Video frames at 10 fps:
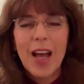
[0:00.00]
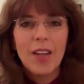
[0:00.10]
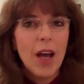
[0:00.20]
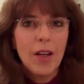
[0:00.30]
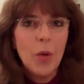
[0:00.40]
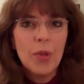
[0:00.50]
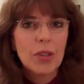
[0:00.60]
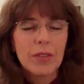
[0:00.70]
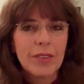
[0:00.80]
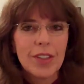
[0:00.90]
I hope
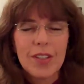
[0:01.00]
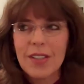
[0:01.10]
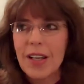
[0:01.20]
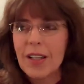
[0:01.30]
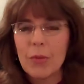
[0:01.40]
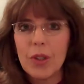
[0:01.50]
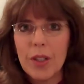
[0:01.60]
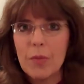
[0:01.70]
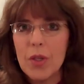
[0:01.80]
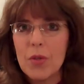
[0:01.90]
you're just like
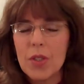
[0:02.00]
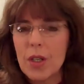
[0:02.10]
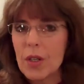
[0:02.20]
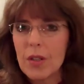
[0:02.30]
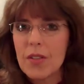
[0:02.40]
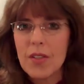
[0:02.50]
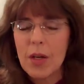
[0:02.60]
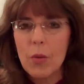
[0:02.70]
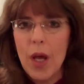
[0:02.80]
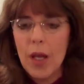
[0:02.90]
really amused in a
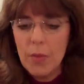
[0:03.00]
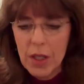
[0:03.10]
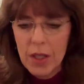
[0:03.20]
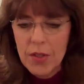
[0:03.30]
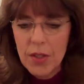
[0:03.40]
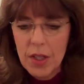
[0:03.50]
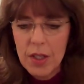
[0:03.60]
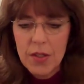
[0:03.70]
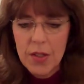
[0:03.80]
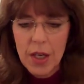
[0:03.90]
sick way, because it
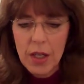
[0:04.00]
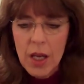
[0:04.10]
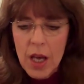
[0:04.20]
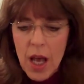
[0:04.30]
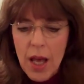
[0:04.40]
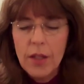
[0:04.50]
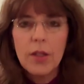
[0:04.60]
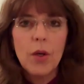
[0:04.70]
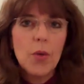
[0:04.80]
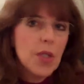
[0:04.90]
is sick. And
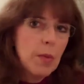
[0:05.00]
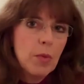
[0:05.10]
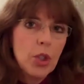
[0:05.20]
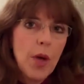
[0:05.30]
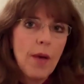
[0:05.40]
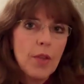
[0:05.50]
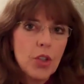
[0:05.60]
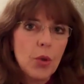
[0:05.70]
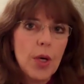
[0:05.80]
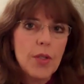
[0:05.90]
sometimes you have
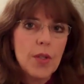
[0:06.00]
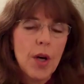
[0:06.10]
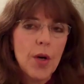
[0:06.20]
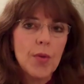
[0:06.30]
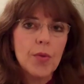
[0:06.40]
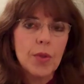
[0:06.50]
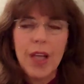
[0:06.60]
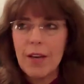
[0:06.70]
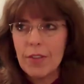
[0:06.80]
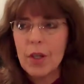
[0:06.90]
the choice of
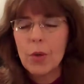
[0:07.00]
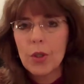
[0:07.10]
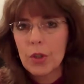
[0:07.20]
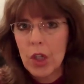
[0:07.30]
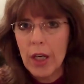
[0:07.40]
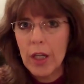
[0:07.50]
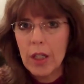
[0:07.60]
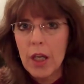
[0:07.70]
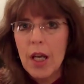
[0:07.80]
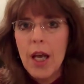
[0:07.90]
laughing or
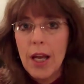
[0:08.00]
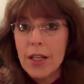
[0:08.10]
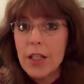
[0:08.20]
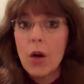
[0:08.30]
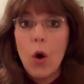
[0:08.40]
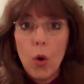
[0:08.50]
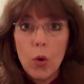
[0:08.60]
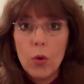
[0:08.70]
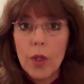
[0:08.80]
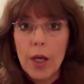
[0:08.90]
crying. And I did a
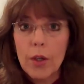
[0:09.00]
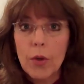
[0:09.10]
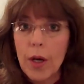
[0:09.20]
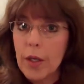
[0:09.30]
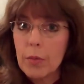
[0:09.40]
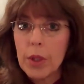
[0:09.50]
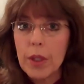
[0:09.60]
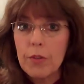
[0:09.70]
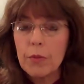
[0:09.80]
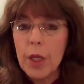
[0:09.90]
whole lot of crying,
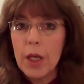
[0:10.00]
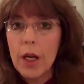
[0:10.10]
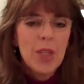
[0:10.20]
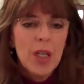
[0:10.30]
believe me.